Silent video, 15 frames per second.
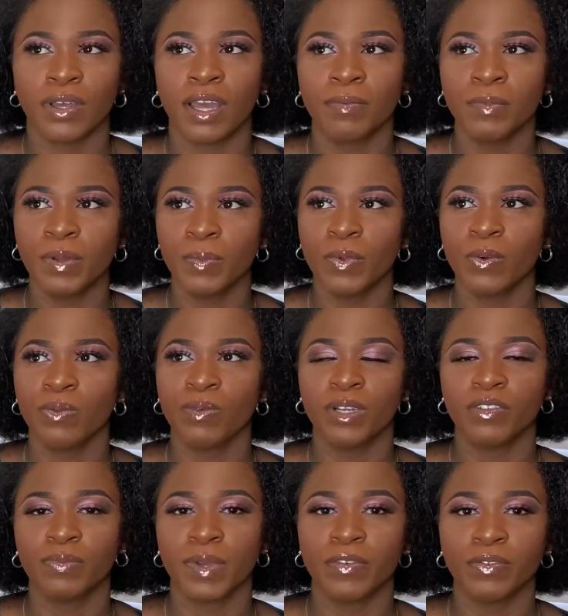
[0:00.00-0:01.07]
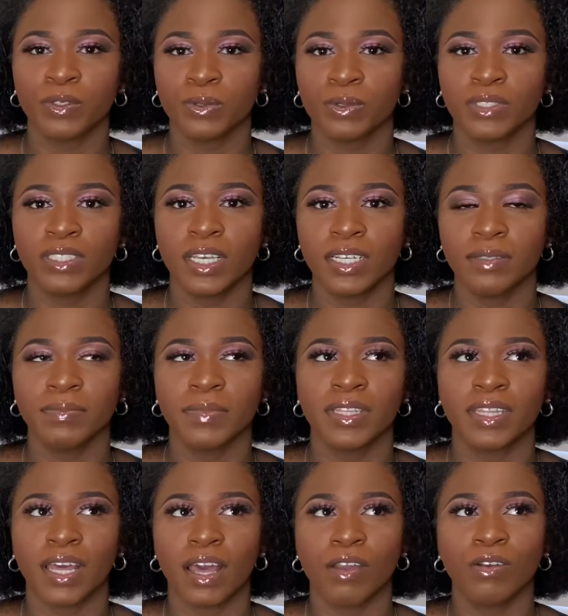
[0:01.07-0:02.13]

I remember one of my friends was telling me that a